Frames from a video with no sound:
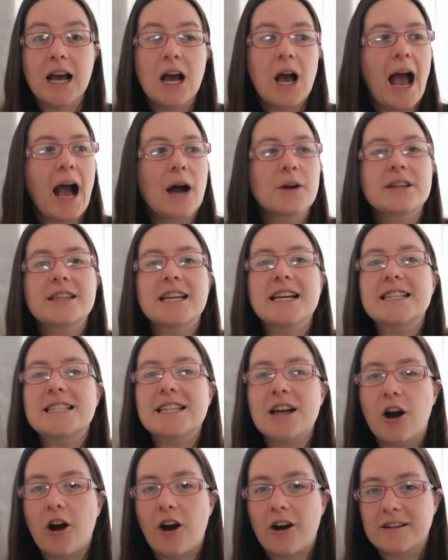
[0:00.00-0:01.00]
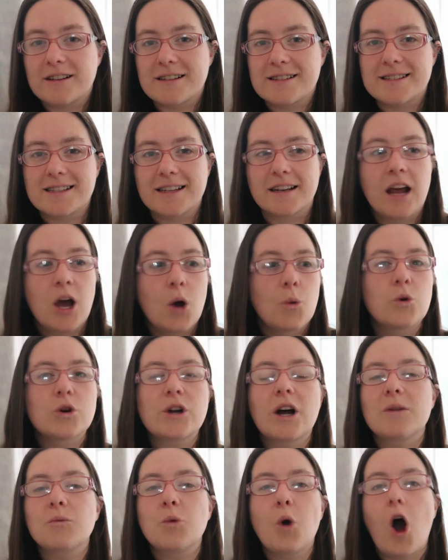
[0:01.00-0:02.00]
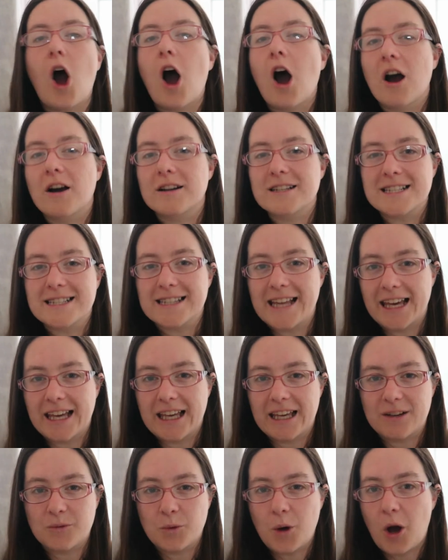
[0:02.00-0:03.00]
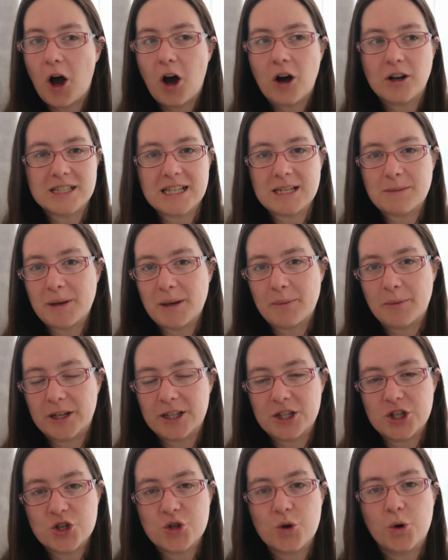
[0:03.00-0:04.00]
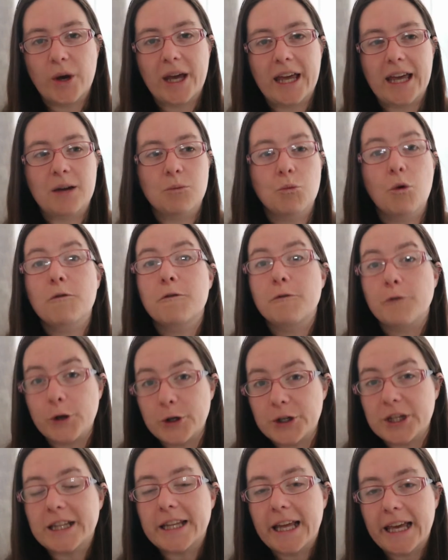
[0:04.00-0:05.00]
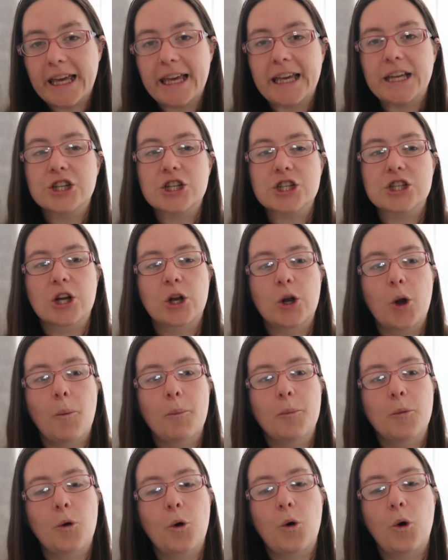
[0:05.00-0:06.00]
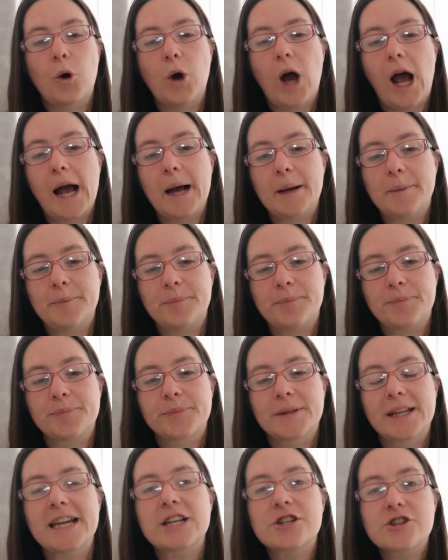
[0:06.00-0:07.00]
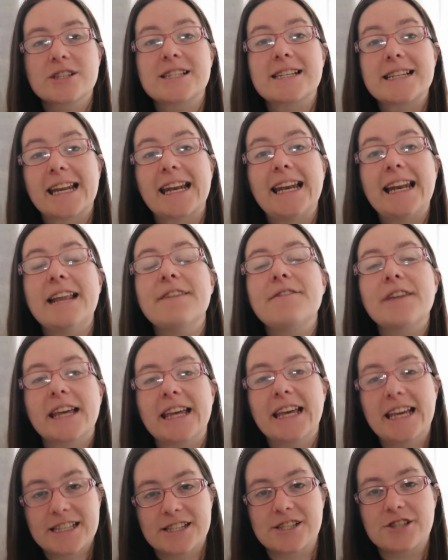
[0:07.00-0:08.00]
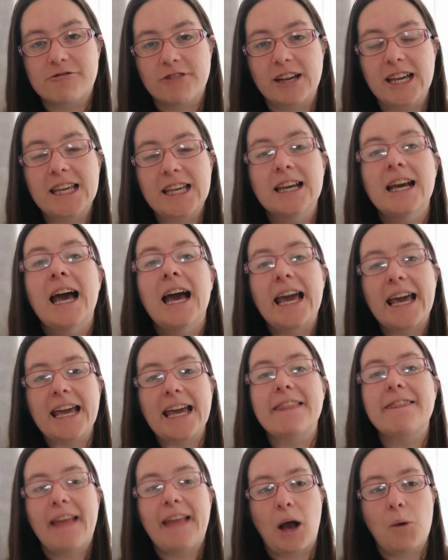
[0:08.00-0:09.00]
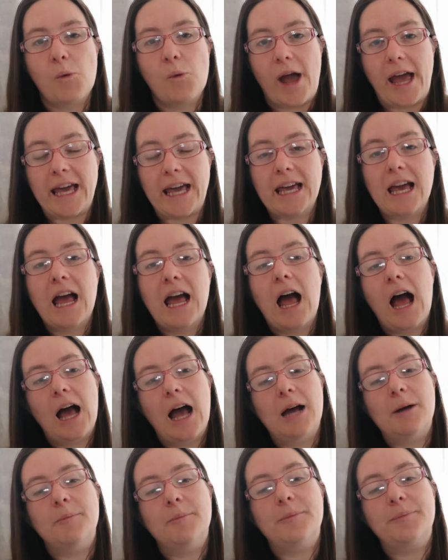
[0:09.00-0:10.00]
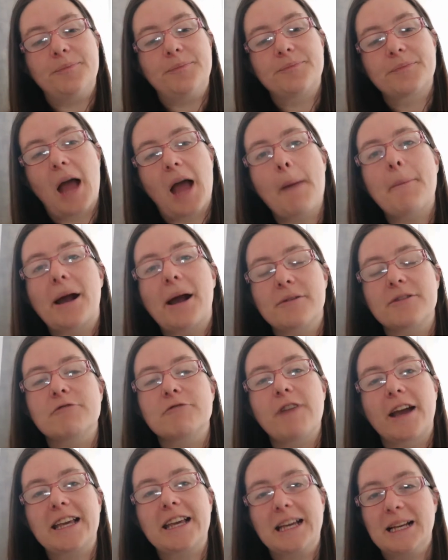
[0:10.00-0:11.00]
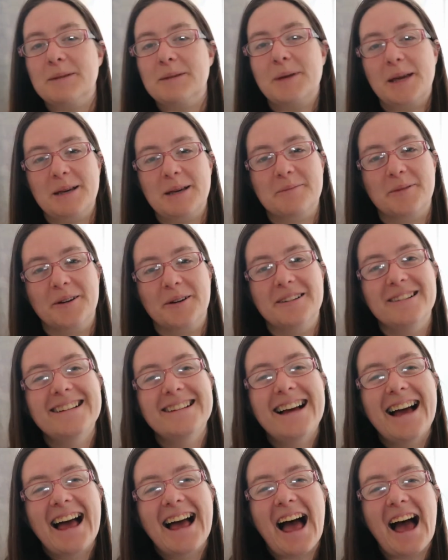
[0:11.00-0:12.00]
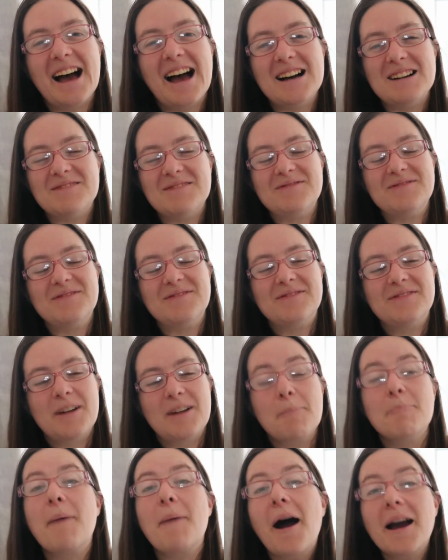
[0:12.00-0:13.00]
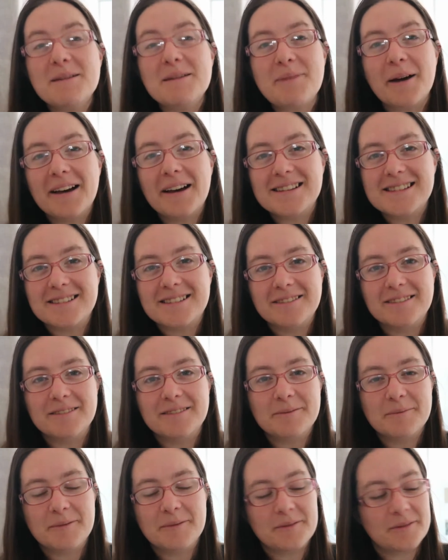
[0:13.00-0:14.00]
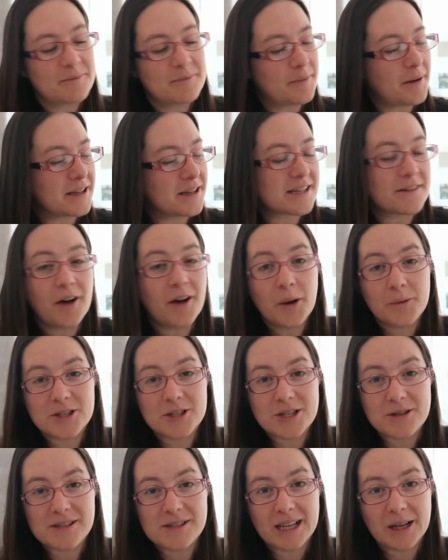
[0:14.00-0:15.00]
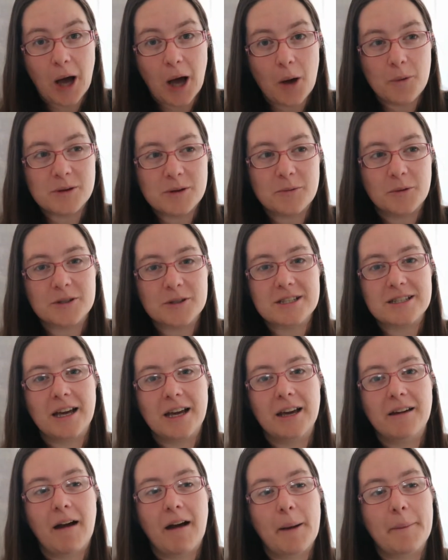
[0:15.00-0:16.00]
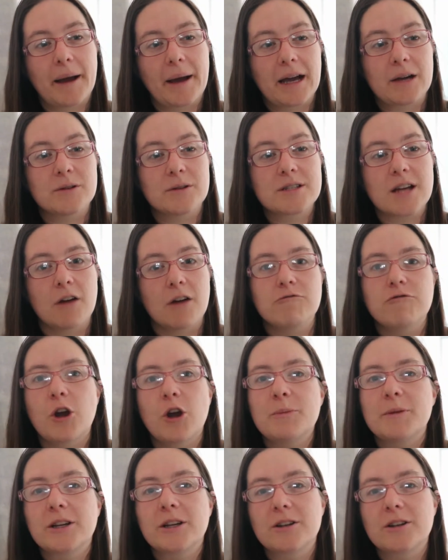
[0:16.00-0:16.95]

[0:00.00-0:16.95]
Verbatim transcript: how did they dance and what, what art did they what art did people enjoy and what food did they eat she's a lot more um, interested in living history in that way um, about the regular people. Um, my personal first, if I was choosing, I would want to know about uh, Roman